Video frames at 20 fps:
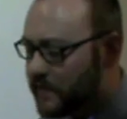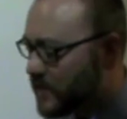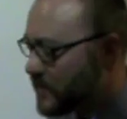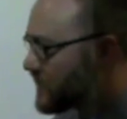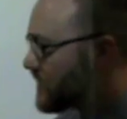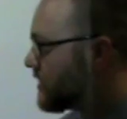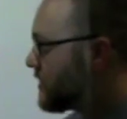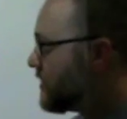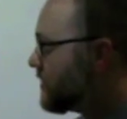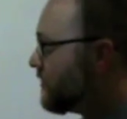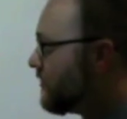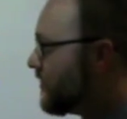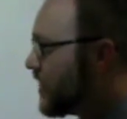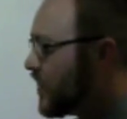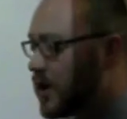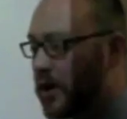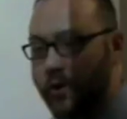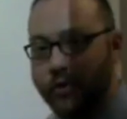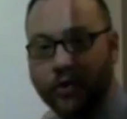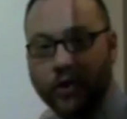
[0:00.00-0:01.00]
This is
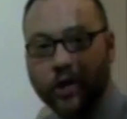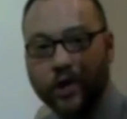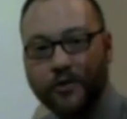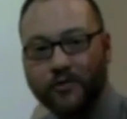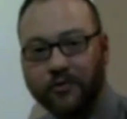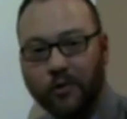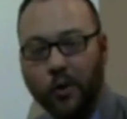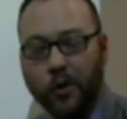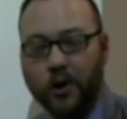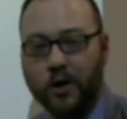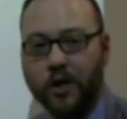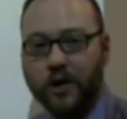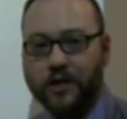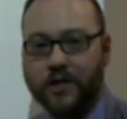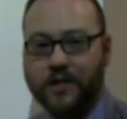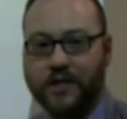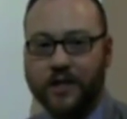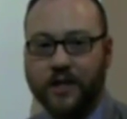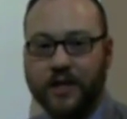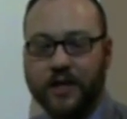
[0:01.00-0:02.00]
video 34 in our
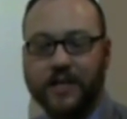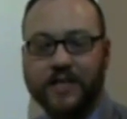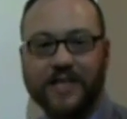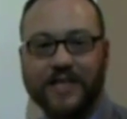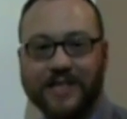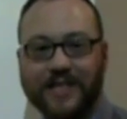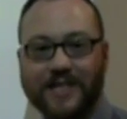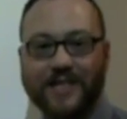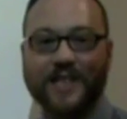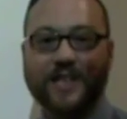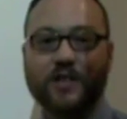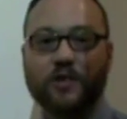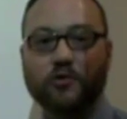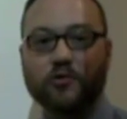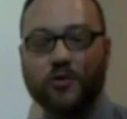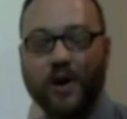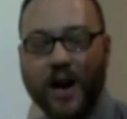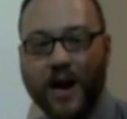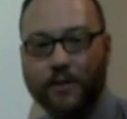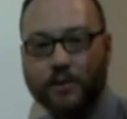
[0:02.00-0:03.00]
series and is a
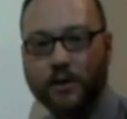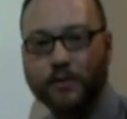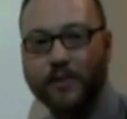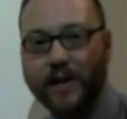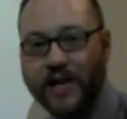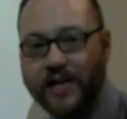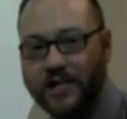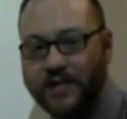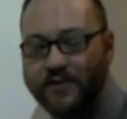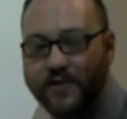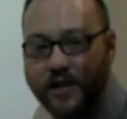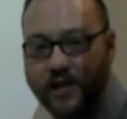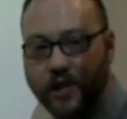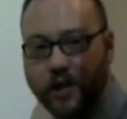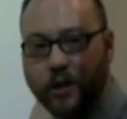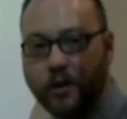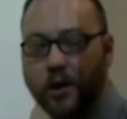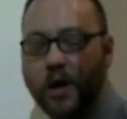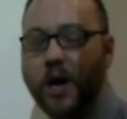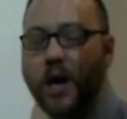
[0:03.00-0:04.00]
grammar-based
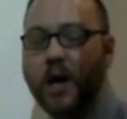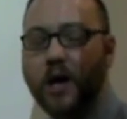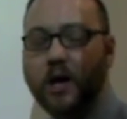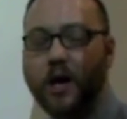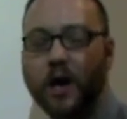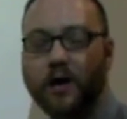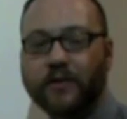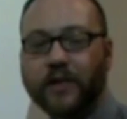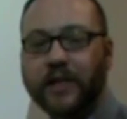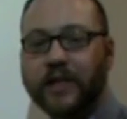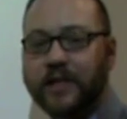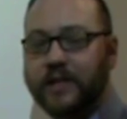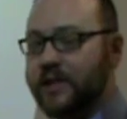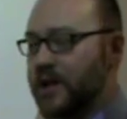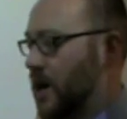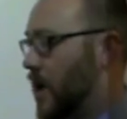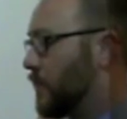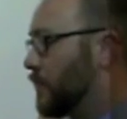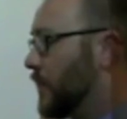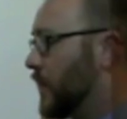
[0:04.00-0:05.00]
video covering the
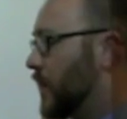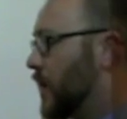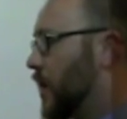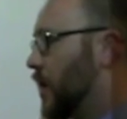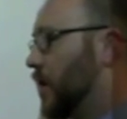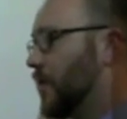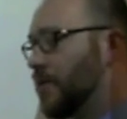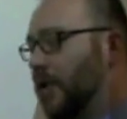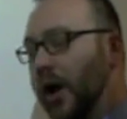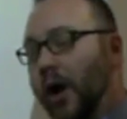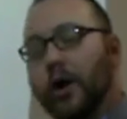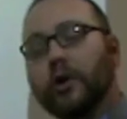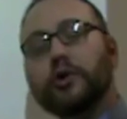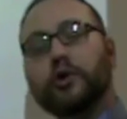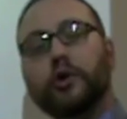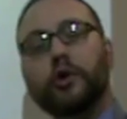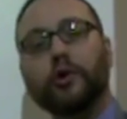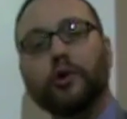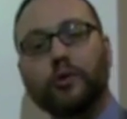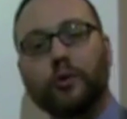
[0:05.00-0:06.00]
topic of
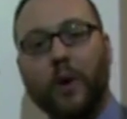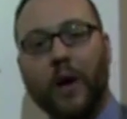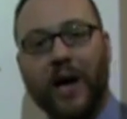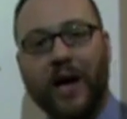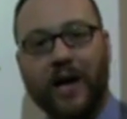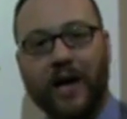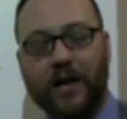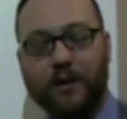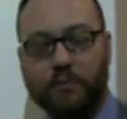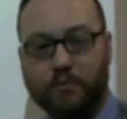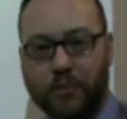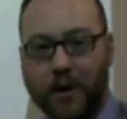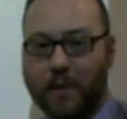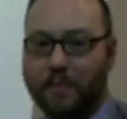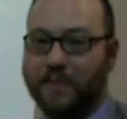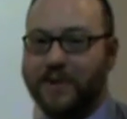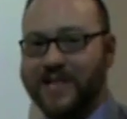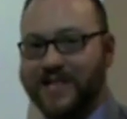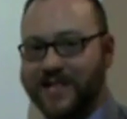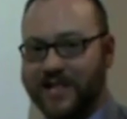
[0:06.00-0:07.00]
two-way
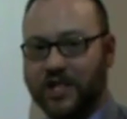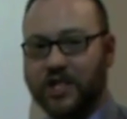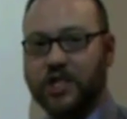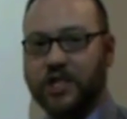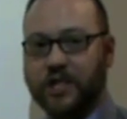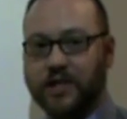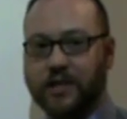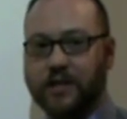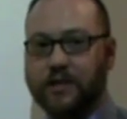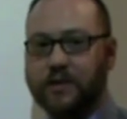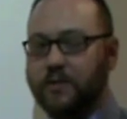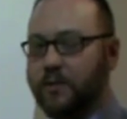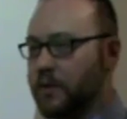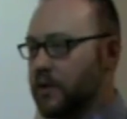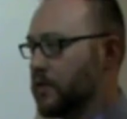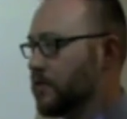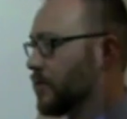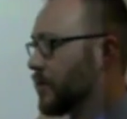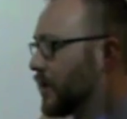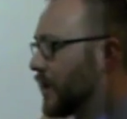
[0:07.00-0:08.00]
prepositions. We
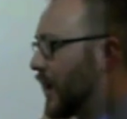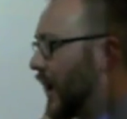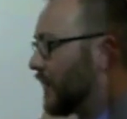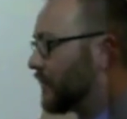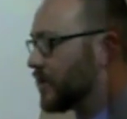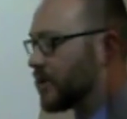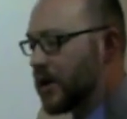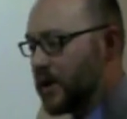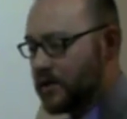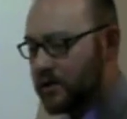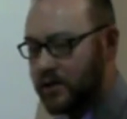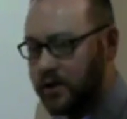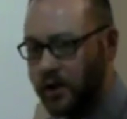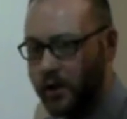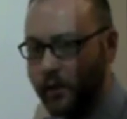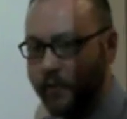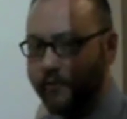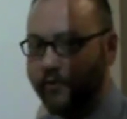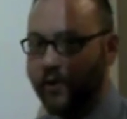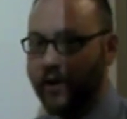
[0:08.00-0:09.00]
don't really have a Dutch
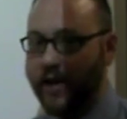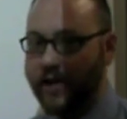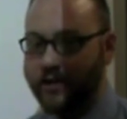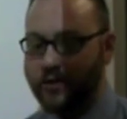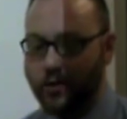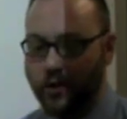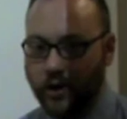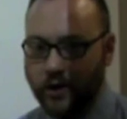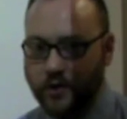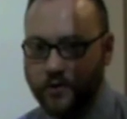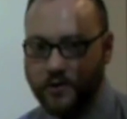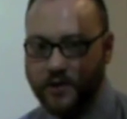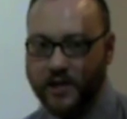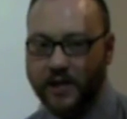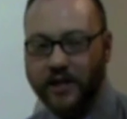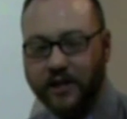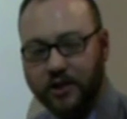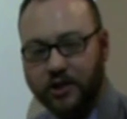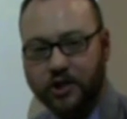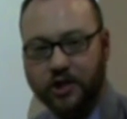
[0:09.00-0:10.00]
term for that, so I use the
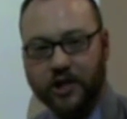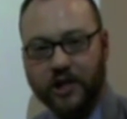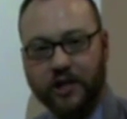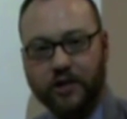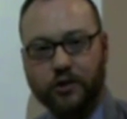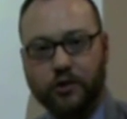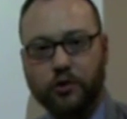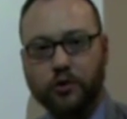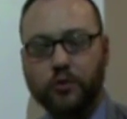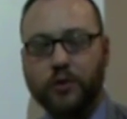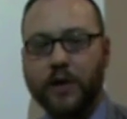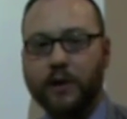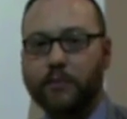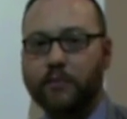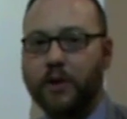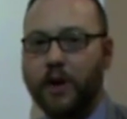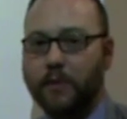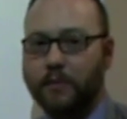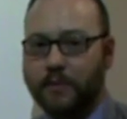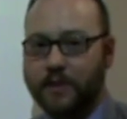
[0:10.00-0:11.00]
English again, two-way
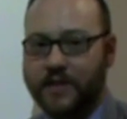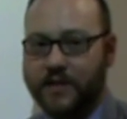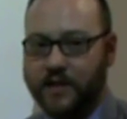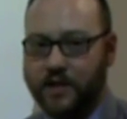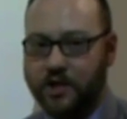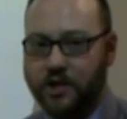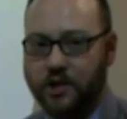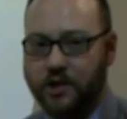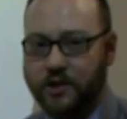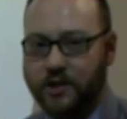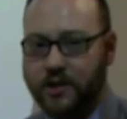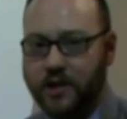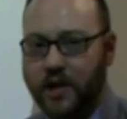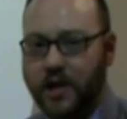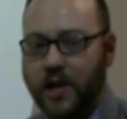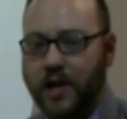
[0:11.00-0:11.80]
prepositions.